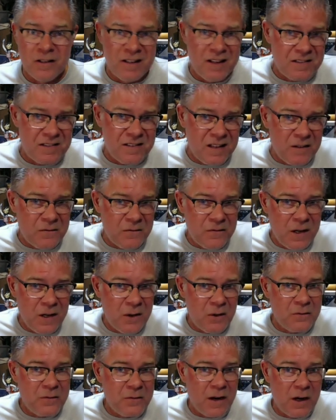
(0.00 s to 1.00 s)
Doesn't it
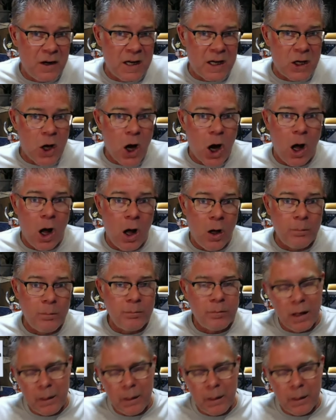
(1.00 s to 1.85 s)
feel very calm?